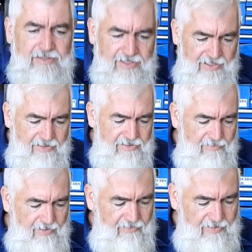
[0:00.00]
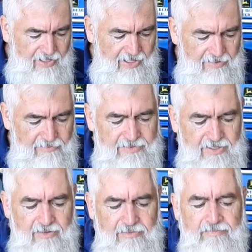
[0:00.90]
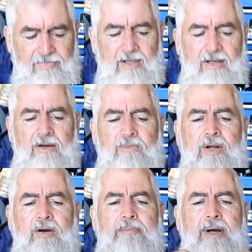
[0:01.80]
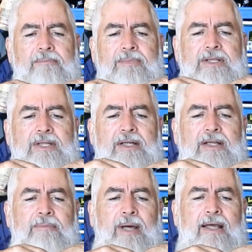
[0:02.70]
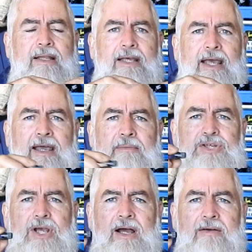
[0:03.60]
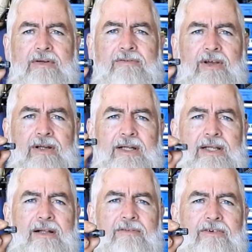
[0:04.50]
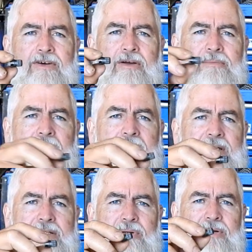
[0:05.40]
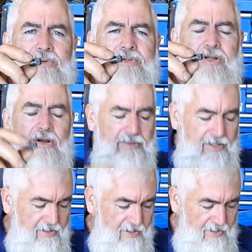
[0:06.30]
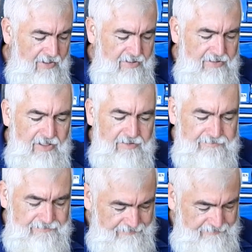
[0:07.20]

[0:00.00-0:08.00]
to take the square of the cable. So when I bumped this into the back of the camshaft, it felt a little firm, then it just went all sloppy. So